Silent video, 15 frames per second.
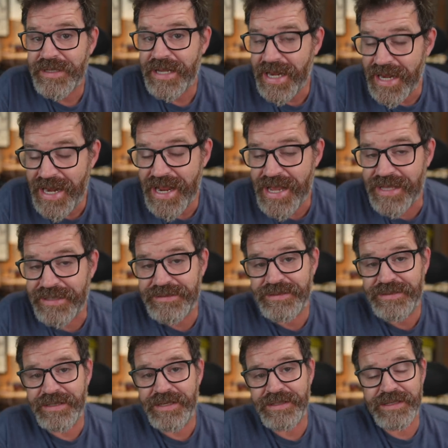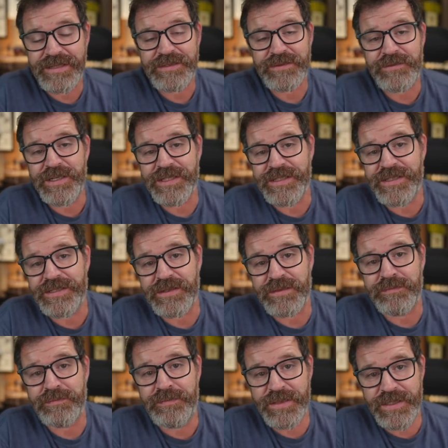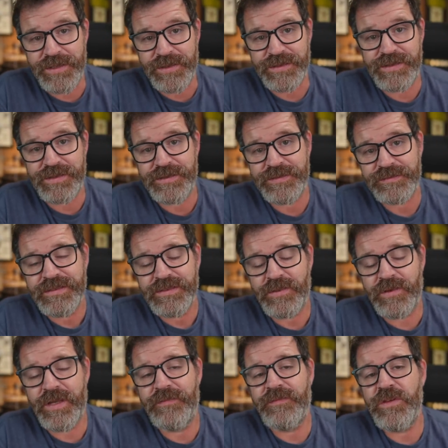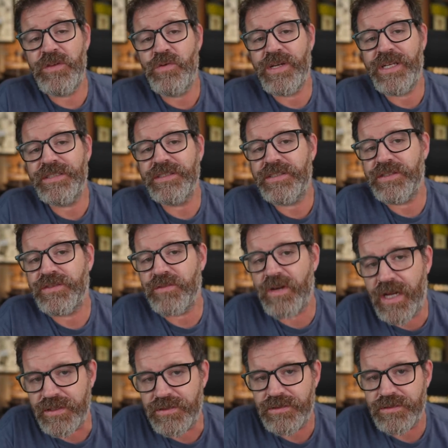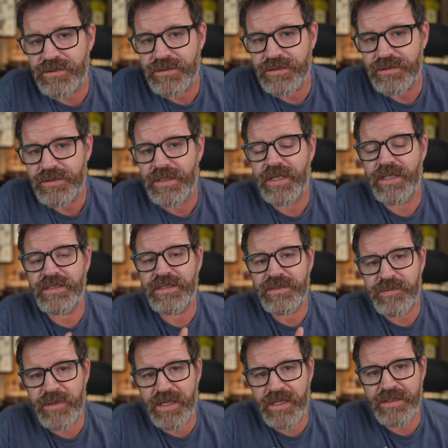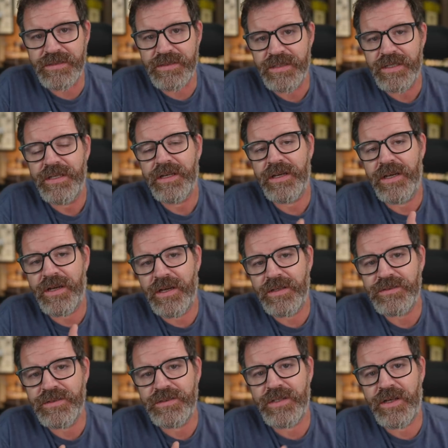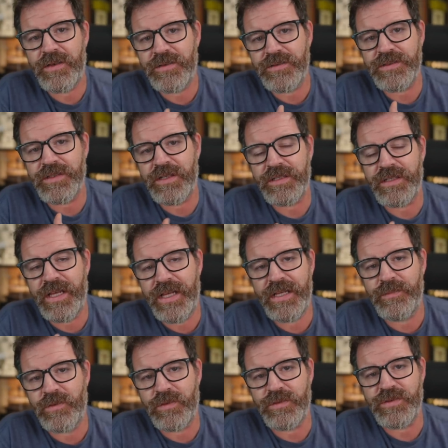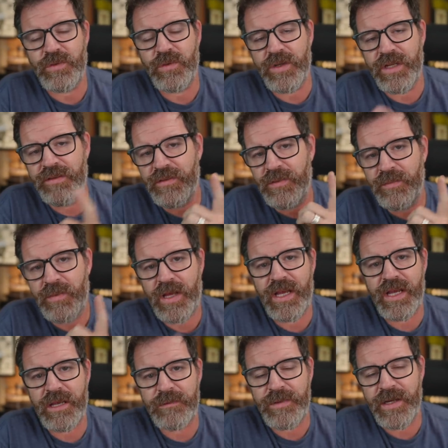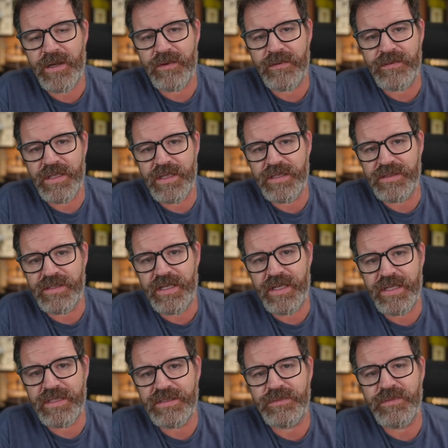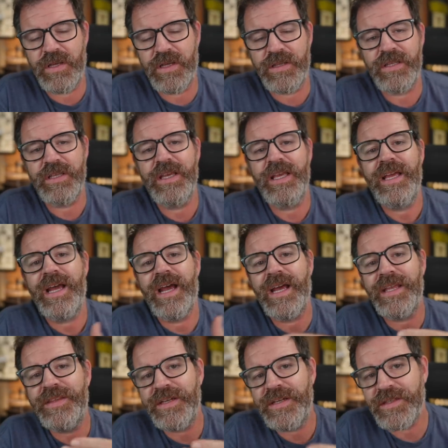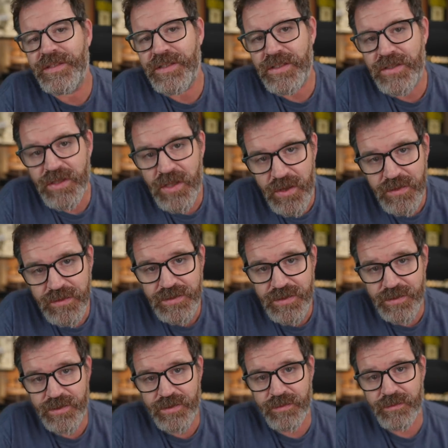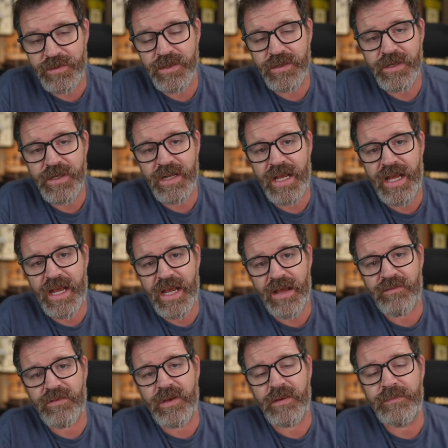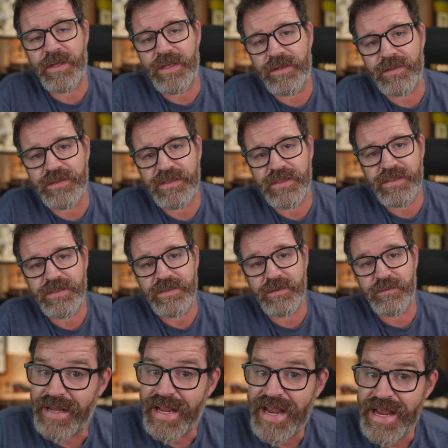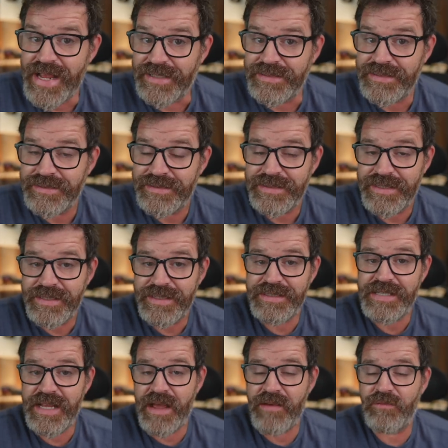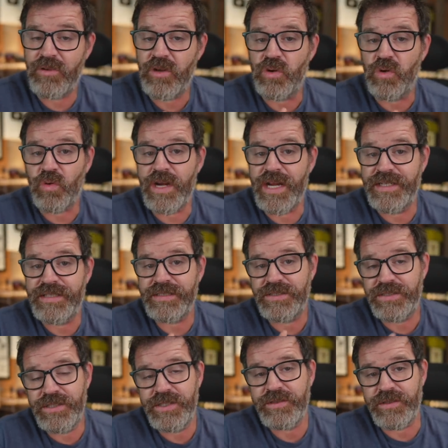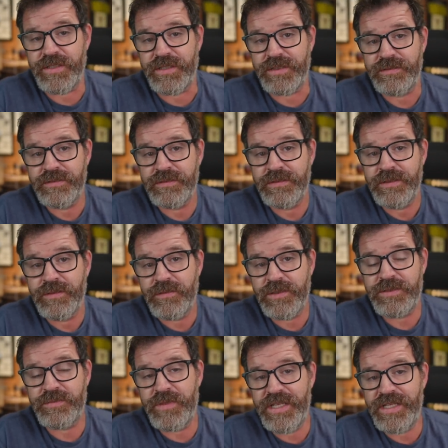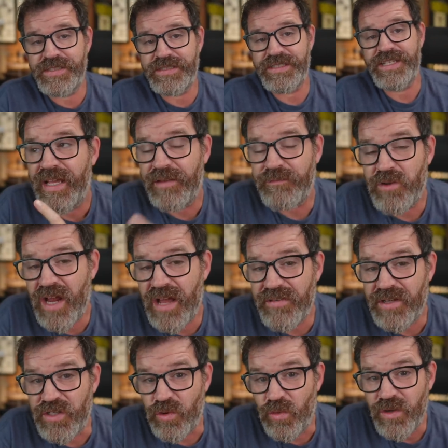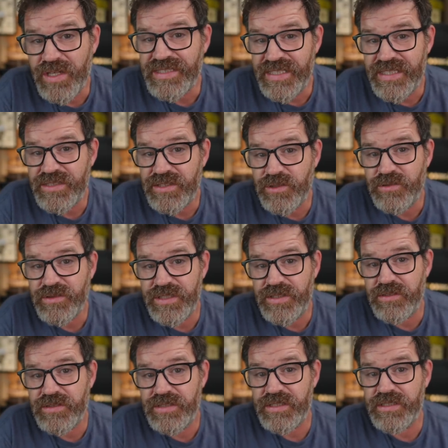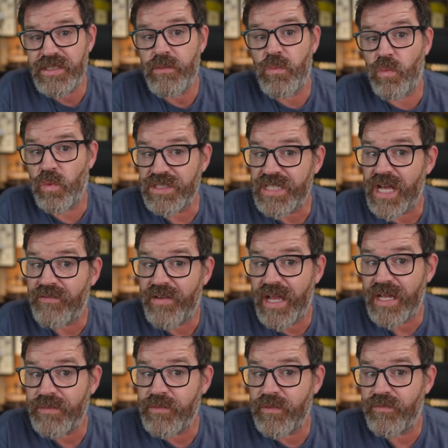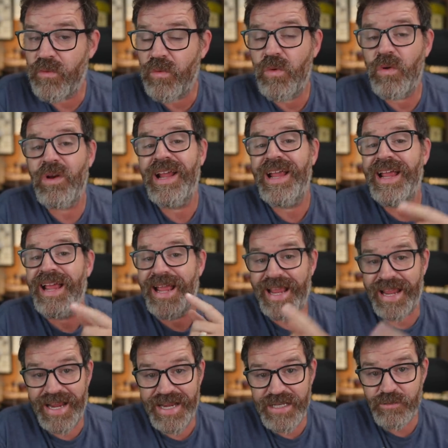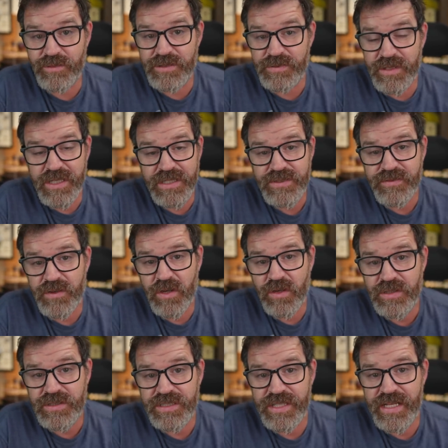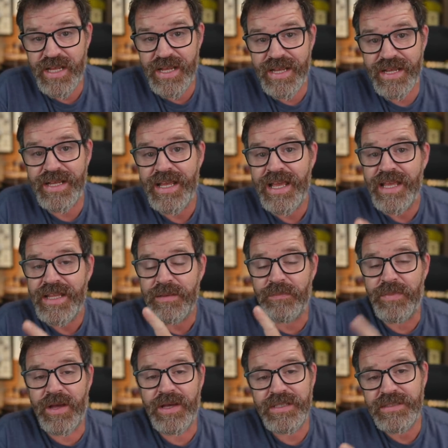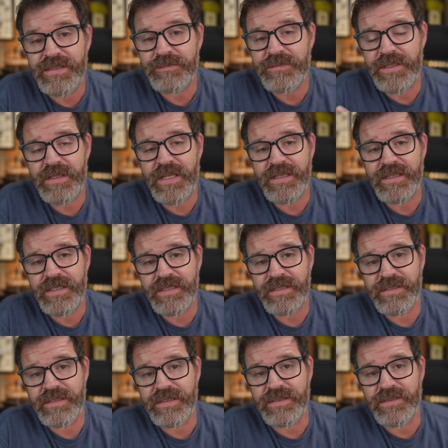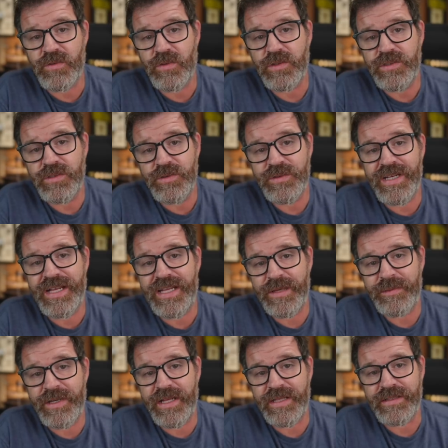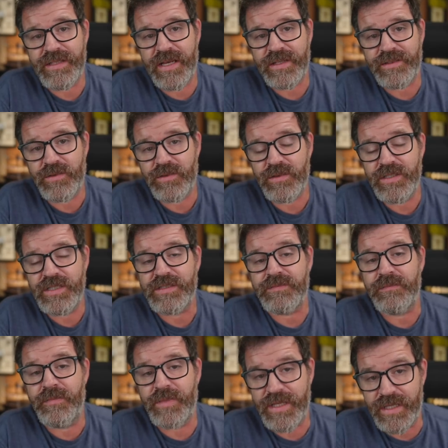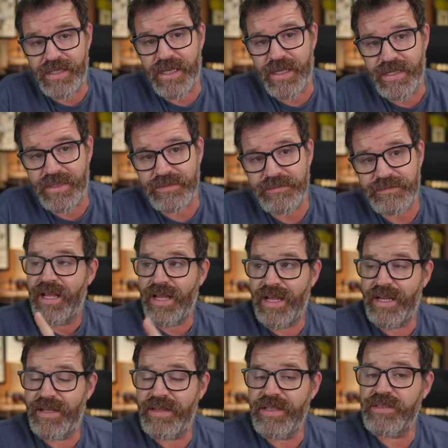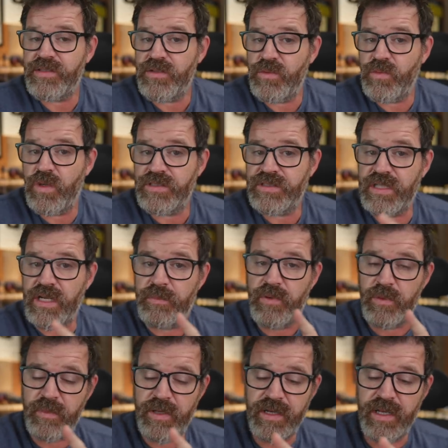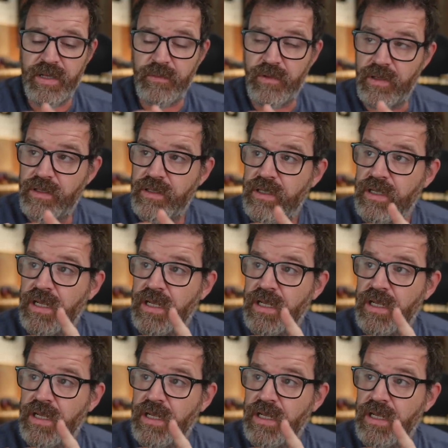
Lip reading: and I like the way that they're built. So if you can stretch and spend $100 on cables or even buy a pair of these each month, I think in the long term, you're gonna have a better system. And these have great shielding, which means if you're having noise issues in your system, which I've had before, and it was because of an RCA, buying something like this is going to eliminate that, or at least mitigate it. And these are the ones that I put my name on.